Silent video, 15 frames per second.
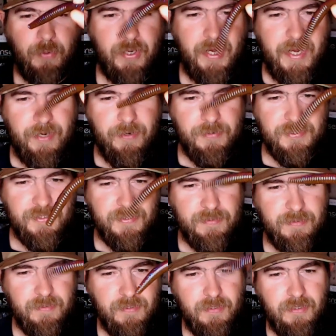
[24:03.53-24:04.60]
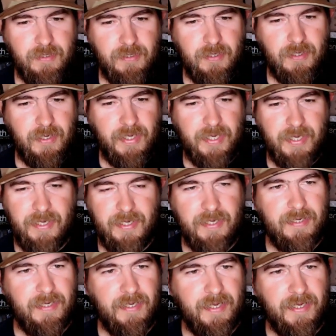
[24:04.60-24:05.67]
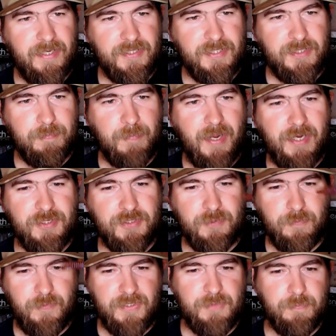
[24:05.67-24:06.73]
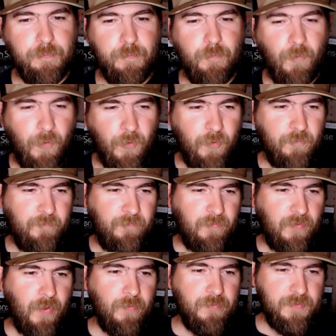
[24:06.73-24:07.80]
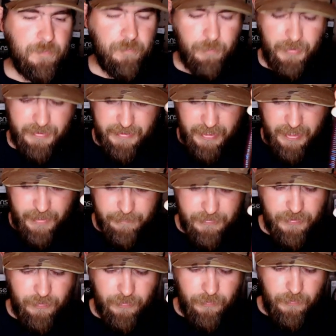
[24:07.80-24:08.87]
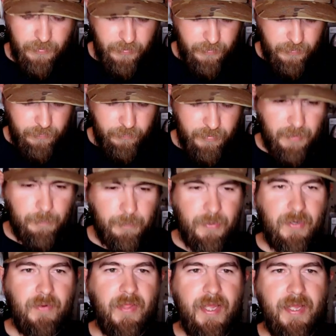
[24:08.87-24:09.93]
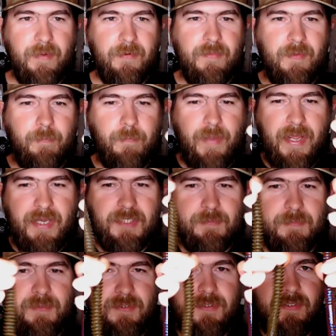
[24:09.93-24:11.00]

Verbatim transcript: Anderson, uh, he has smashed them. This worm floats big time, so we compare that, the Maximus,